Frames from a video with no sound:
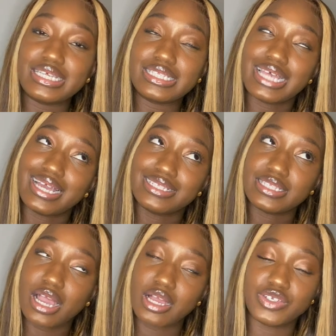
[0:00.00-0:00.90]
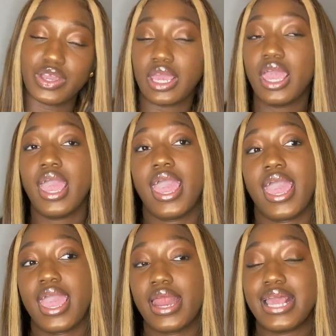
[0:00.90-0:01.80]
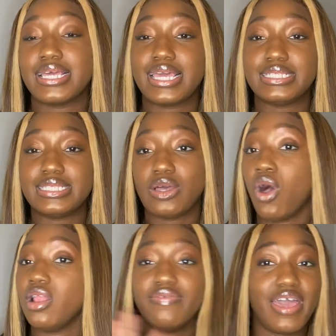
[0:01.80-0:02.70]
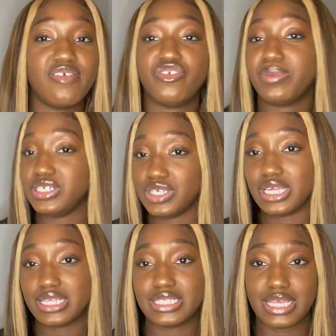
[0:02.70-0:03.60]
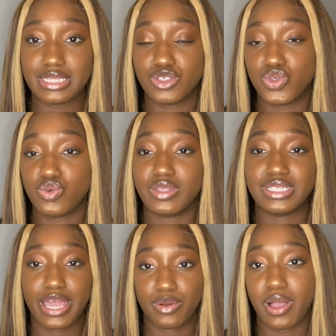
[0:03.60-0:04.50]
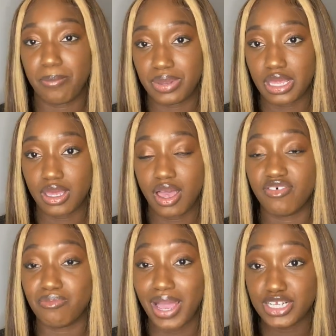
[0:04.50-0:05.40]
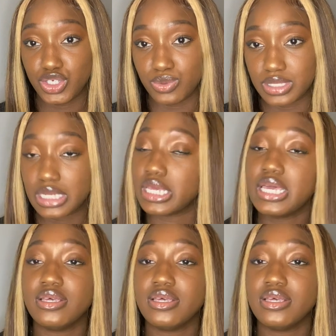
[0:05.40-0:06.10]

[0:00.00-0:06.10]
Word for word: signs the contract, and it gets all of that information gets sent to the title company of my choosing.